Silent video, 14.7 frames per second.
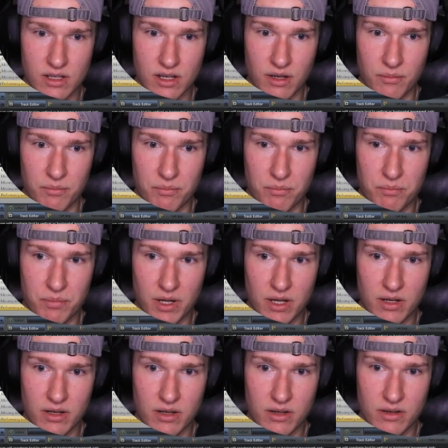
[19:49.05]

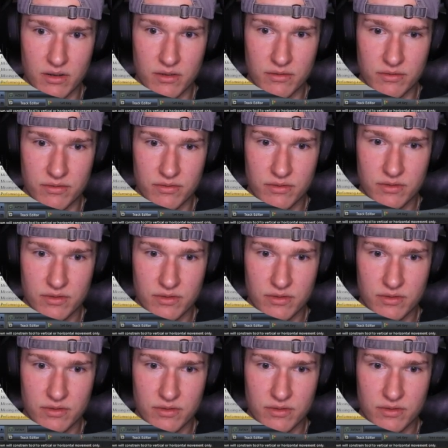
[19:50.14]
above